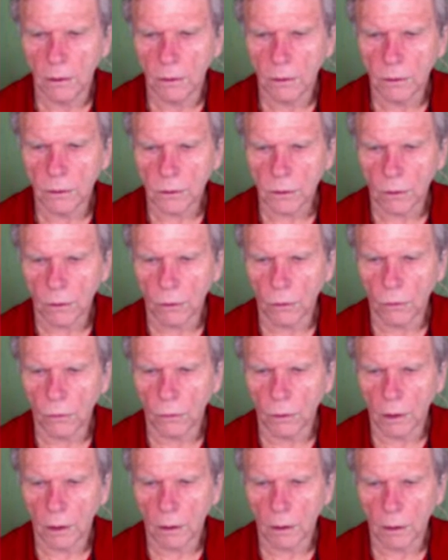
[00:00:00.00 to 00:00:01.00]

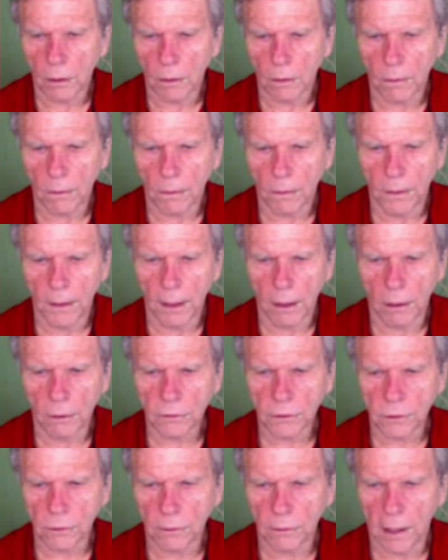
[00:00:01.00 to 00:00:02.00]
So they
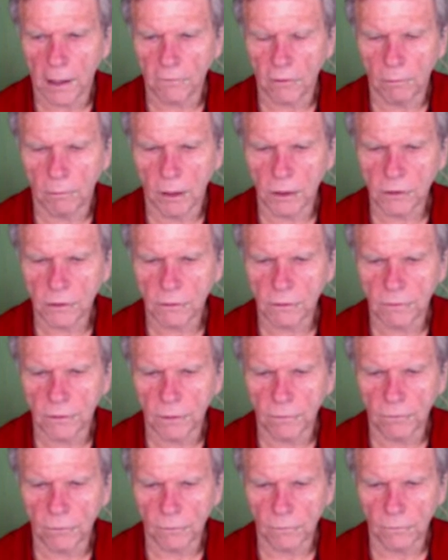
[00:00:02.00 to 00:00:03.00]
also have a bunch of
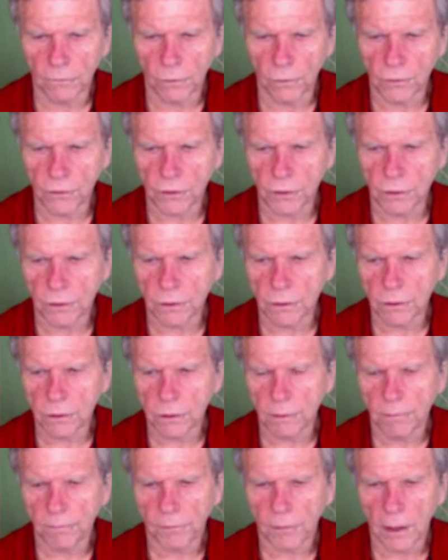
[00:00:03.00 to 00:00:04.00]
different versions
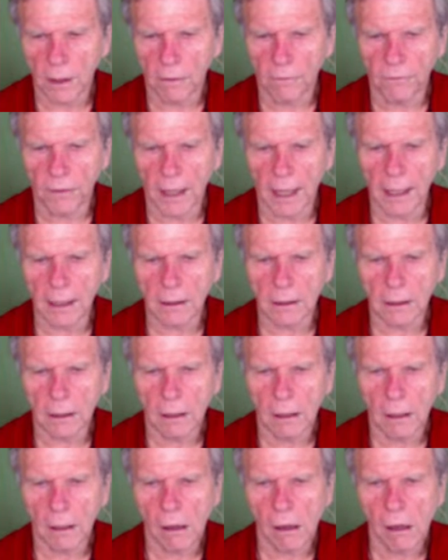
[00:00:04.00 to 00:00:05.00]
of that,
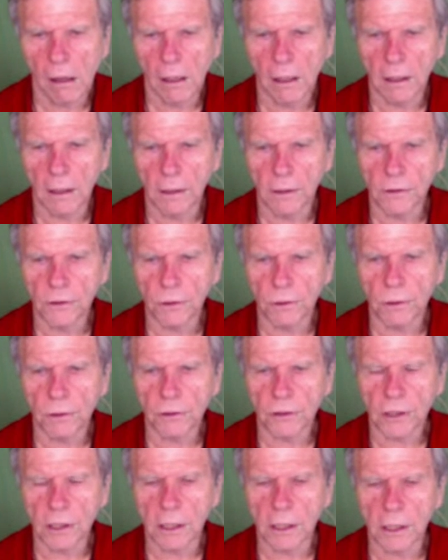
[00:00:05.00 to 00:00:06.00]
as you can
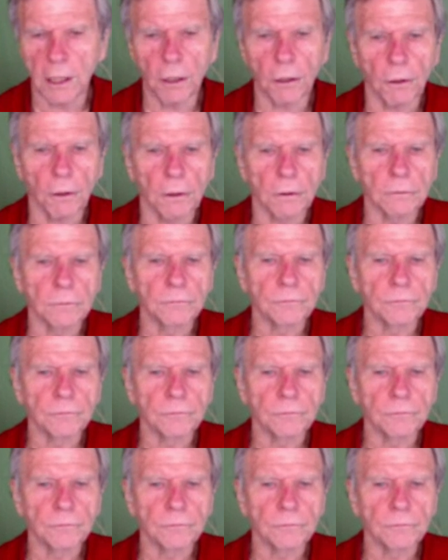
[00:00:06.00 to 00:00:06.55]
see here.